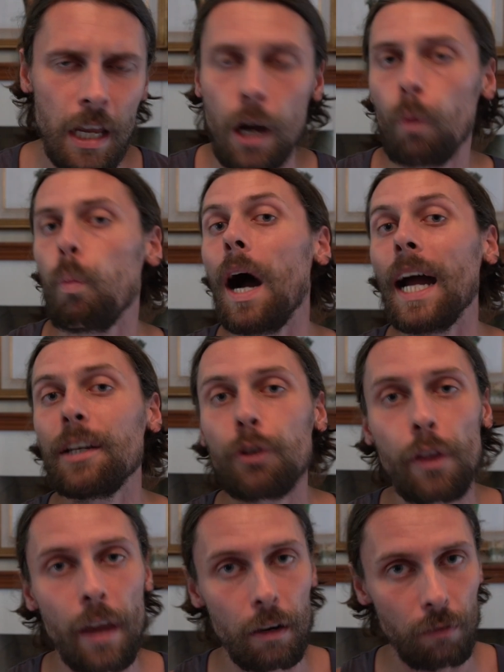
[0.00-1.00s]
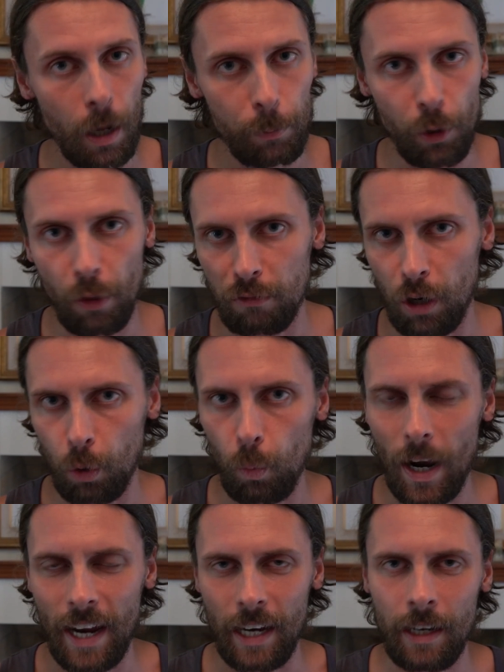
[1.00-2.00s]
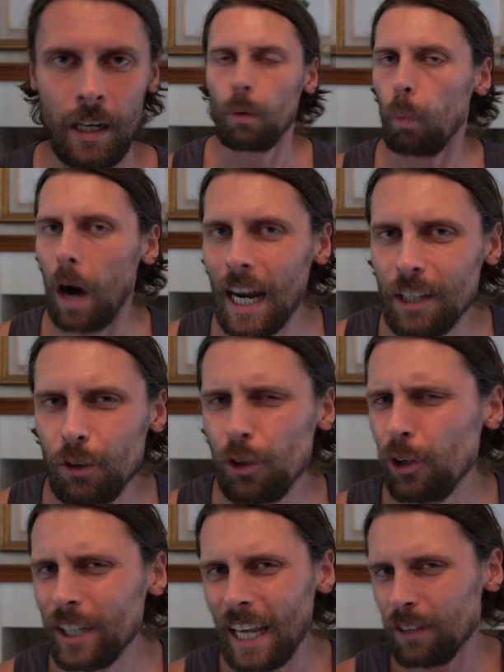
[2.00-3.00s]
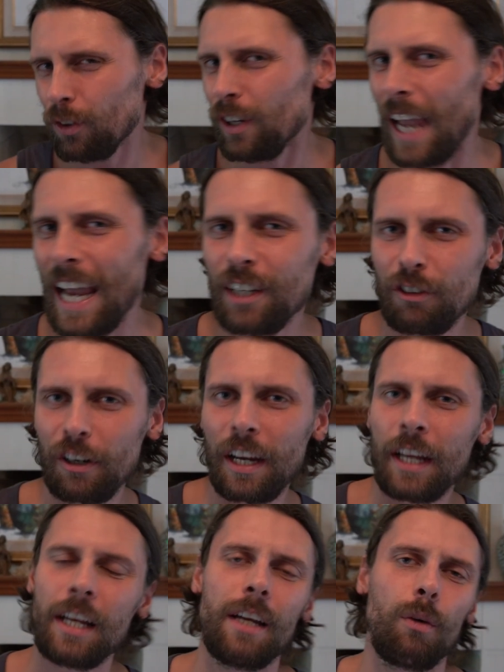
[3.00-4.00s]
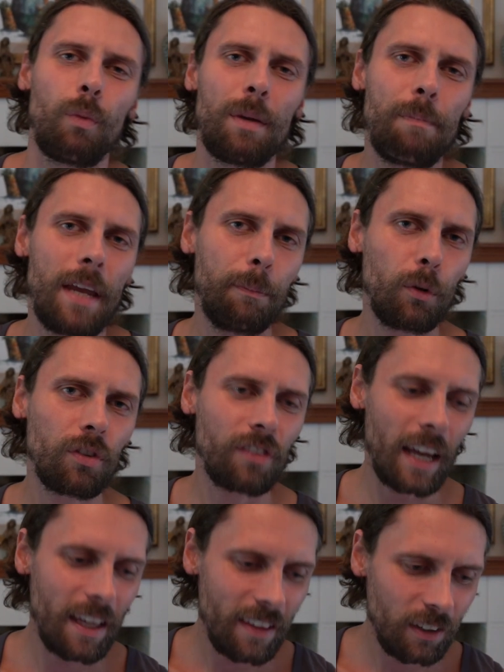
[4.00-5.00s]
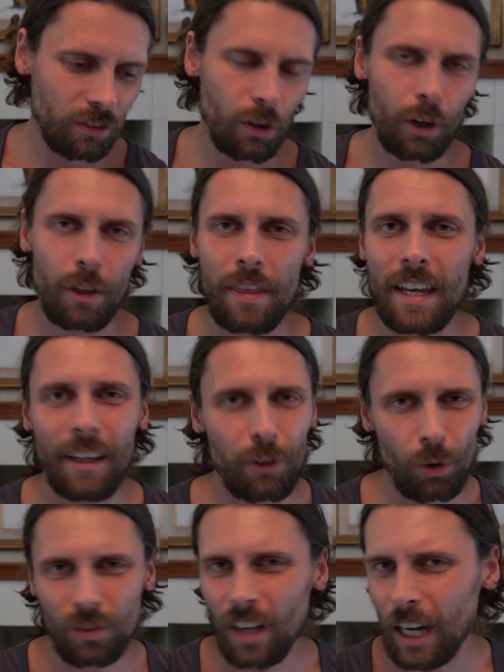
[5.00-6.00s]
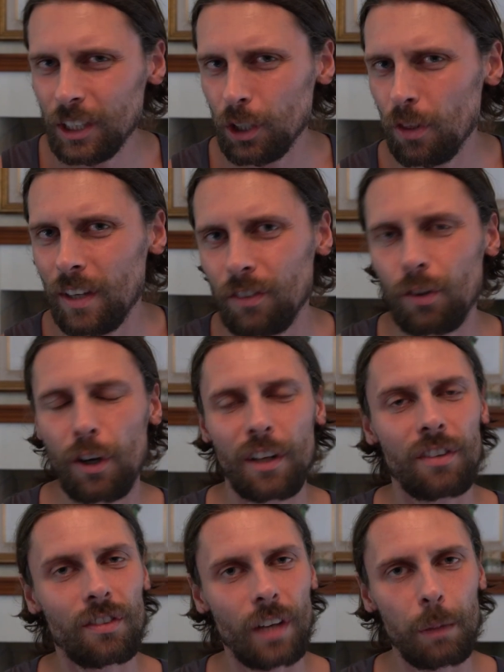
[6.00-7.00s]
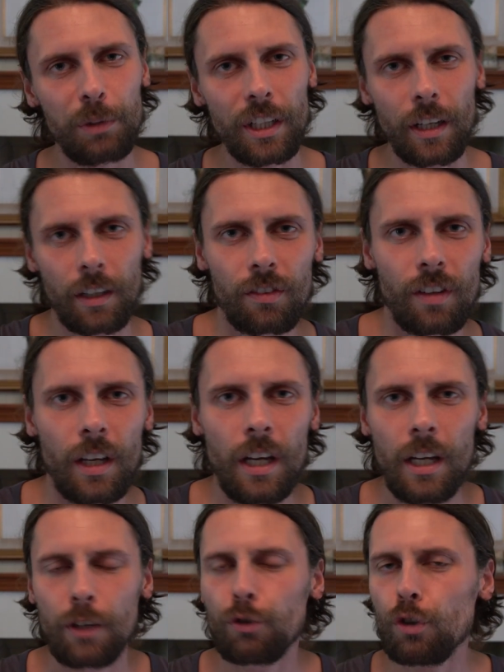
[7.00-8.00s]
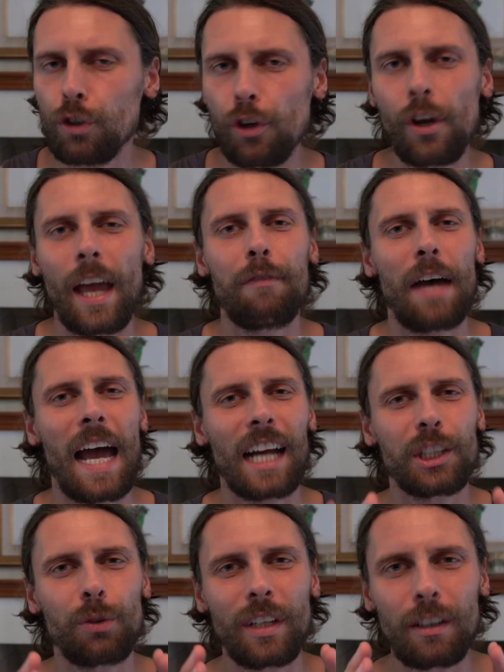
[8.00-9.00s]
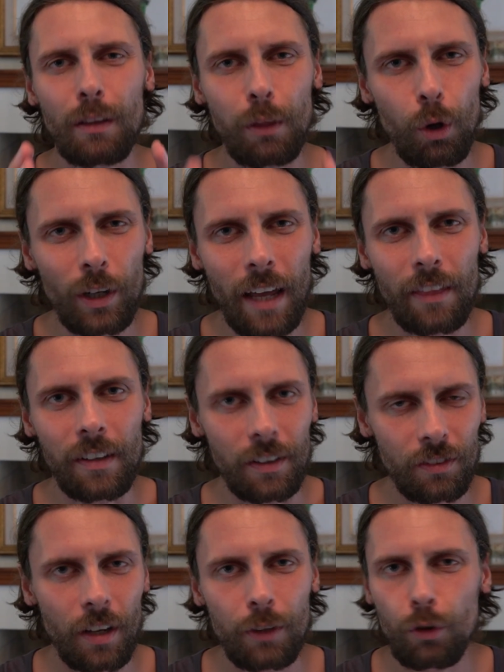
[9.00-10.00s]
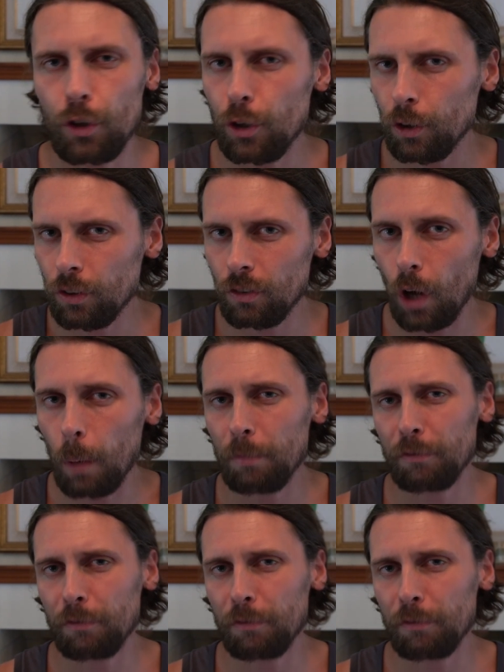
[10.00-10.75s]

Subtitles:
Why do they rub you the wrong way? Why do you get so angry when people say these certain things or touch on these certain subjects? Do you ever actually look at this? Do you stop